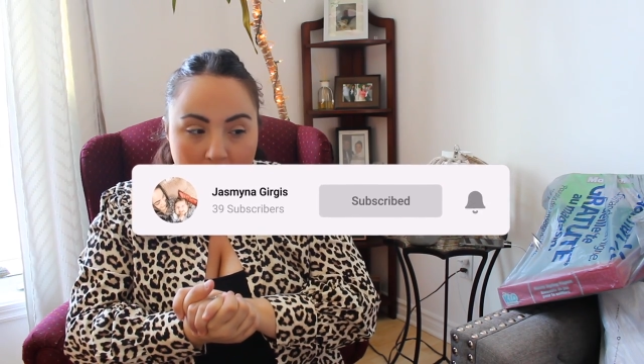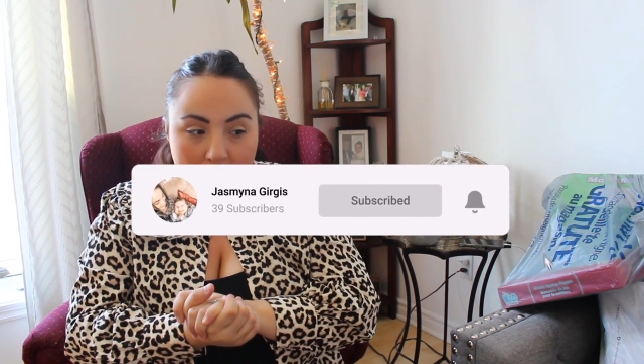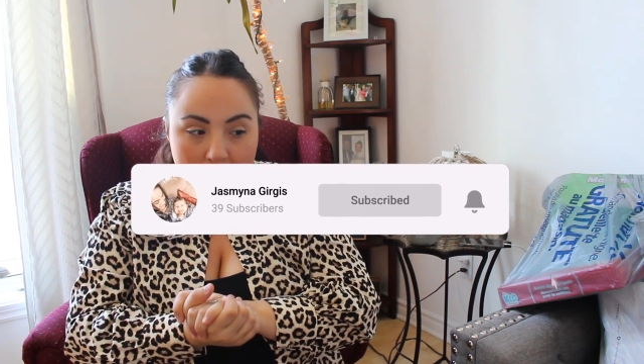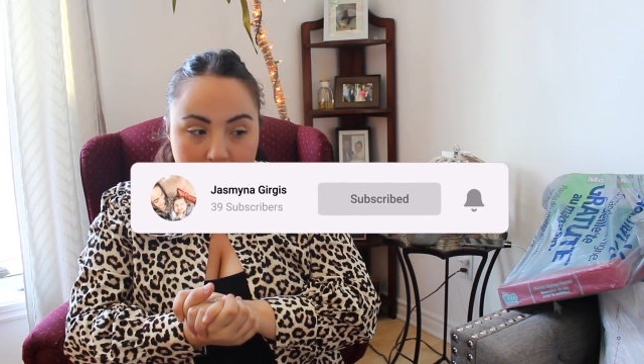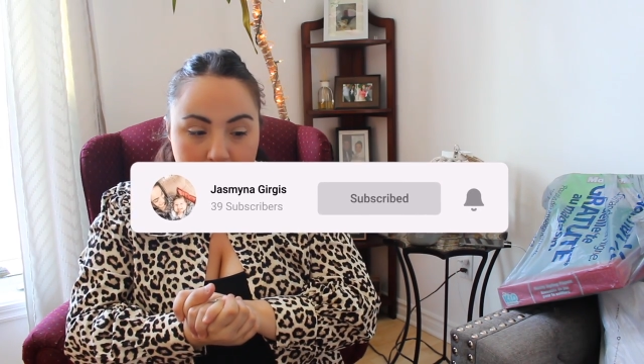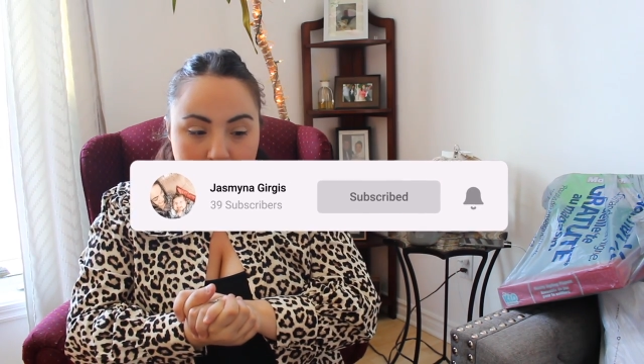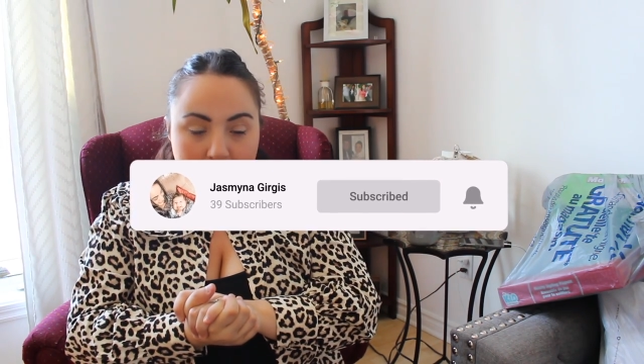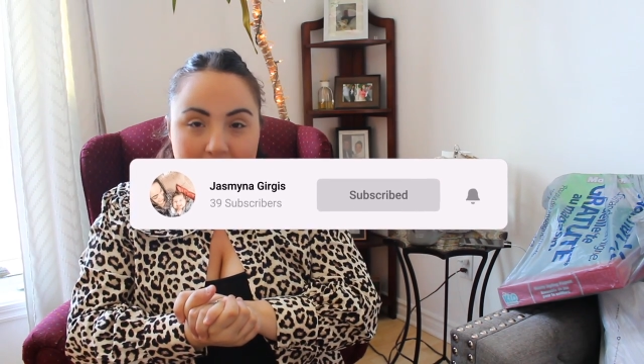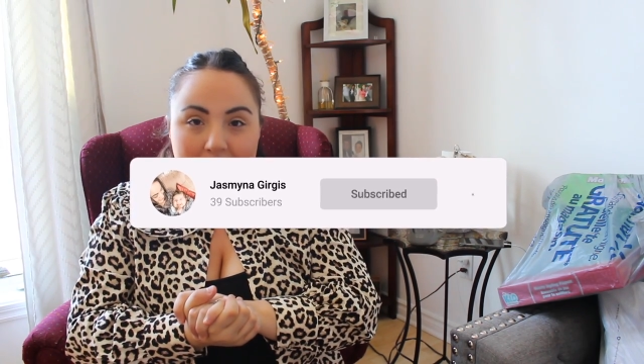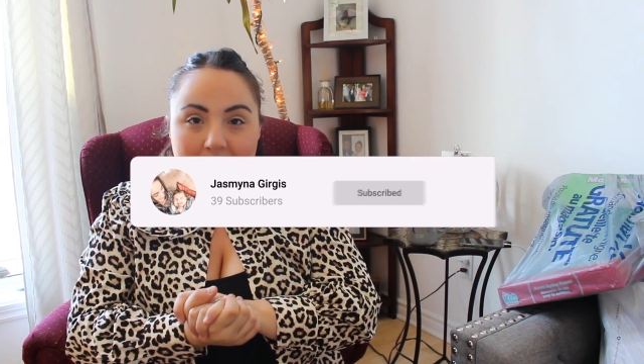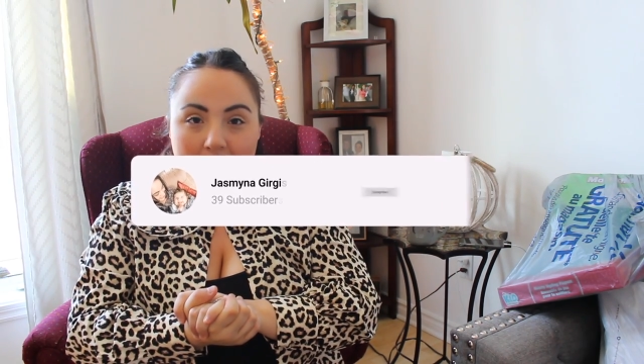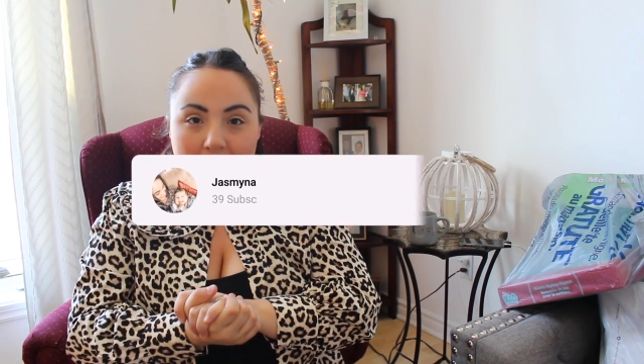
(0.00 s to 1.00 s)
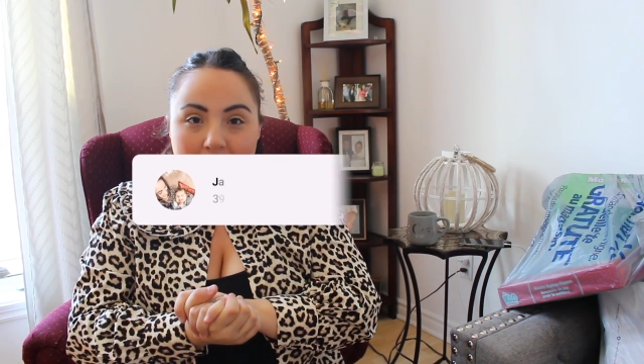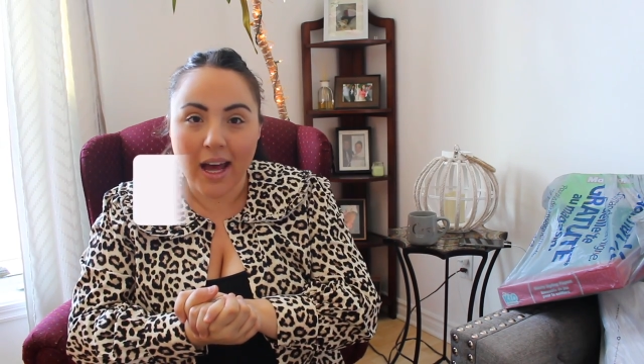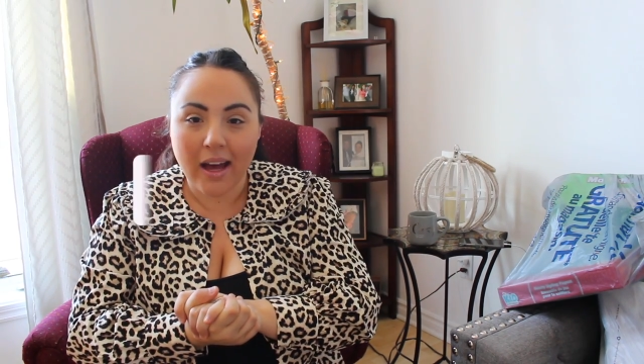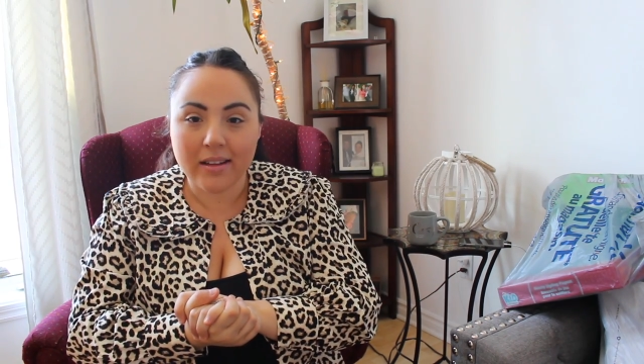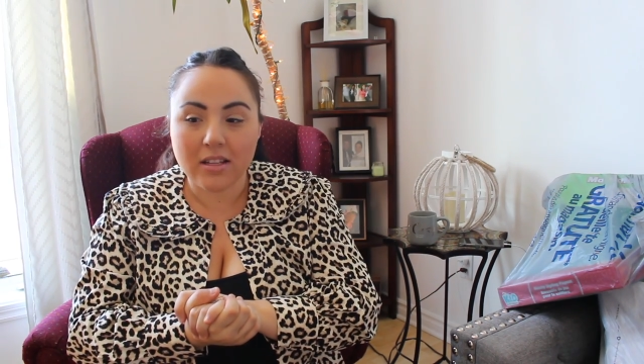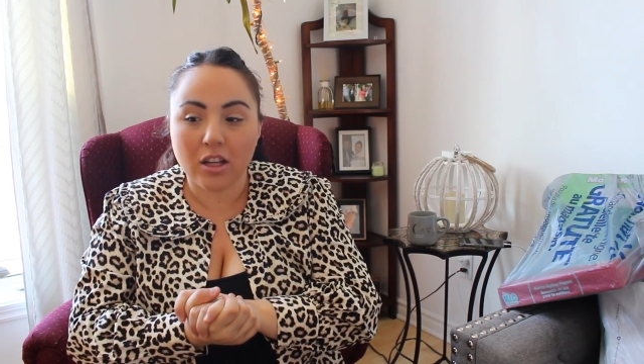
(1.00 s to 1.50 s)
my son
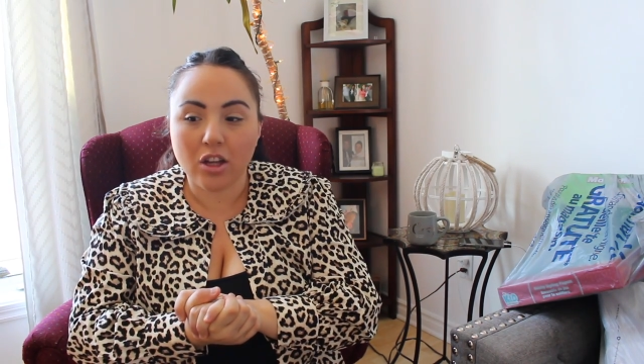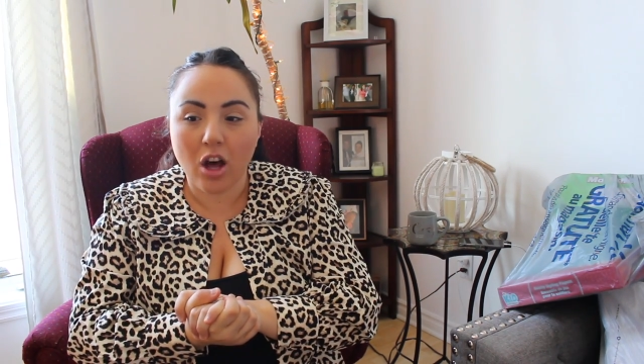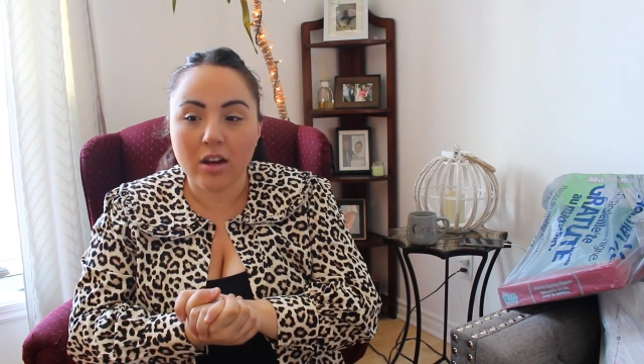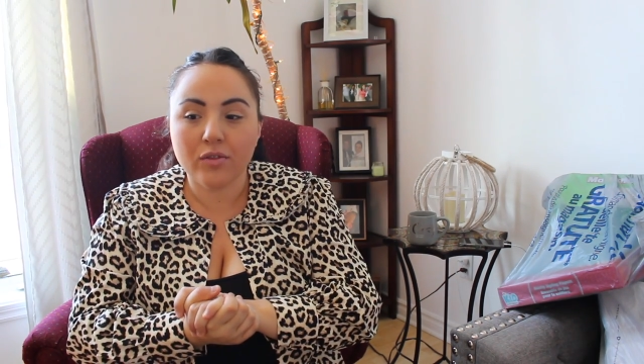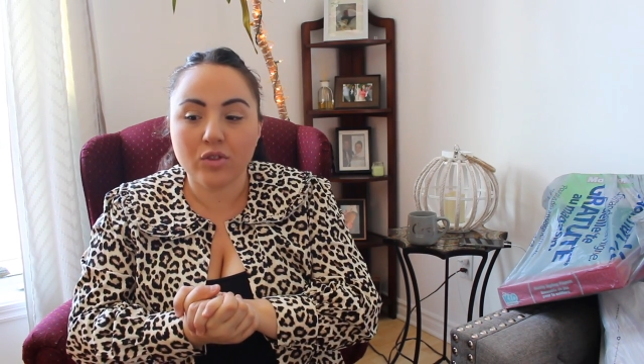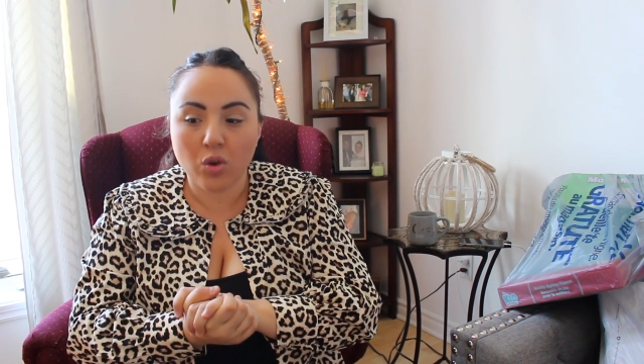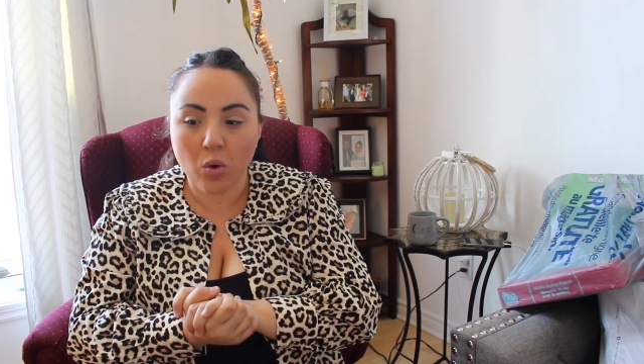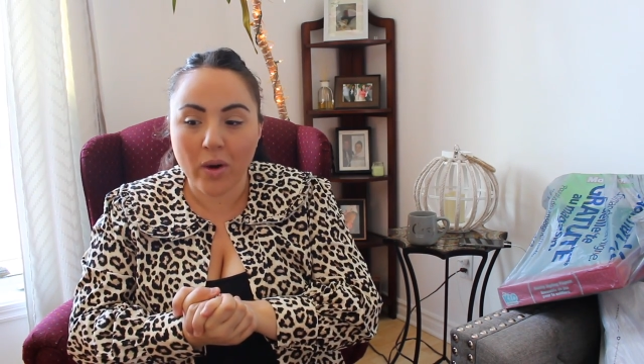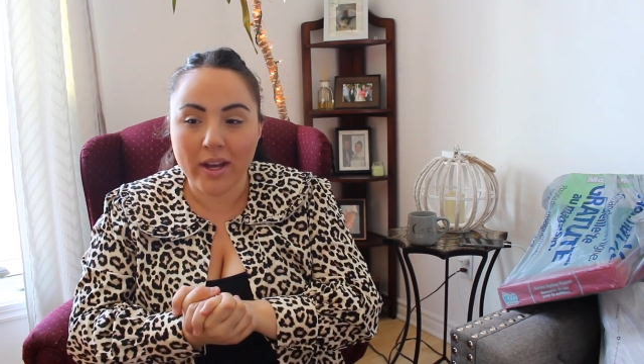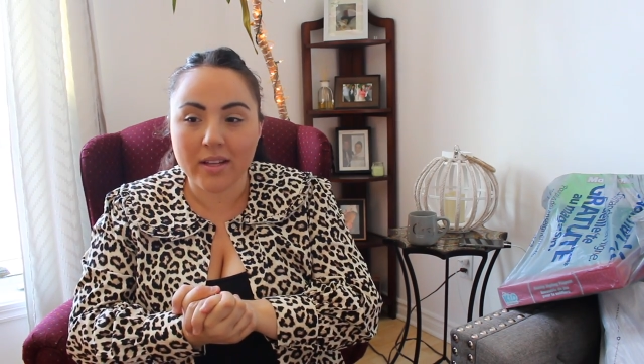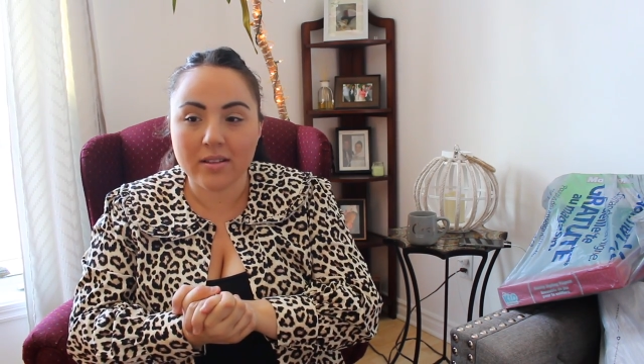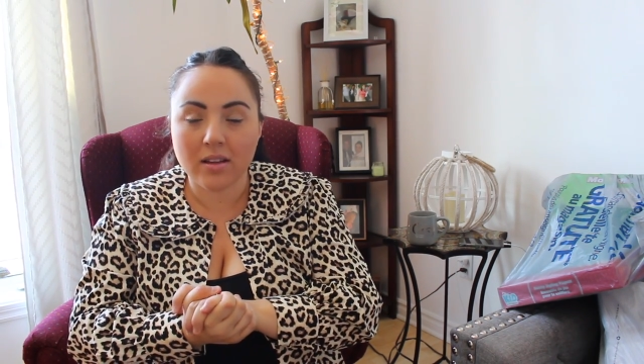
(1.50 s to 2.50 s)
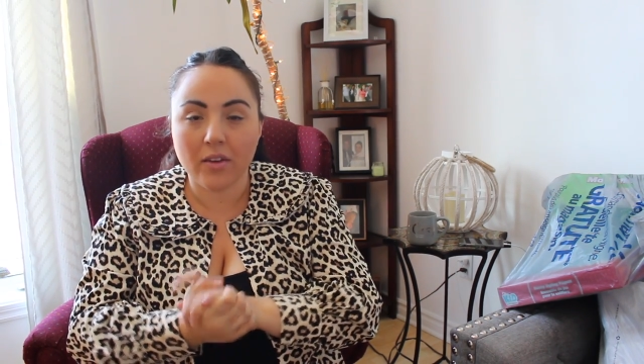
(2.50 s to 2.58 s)
has a lot of toys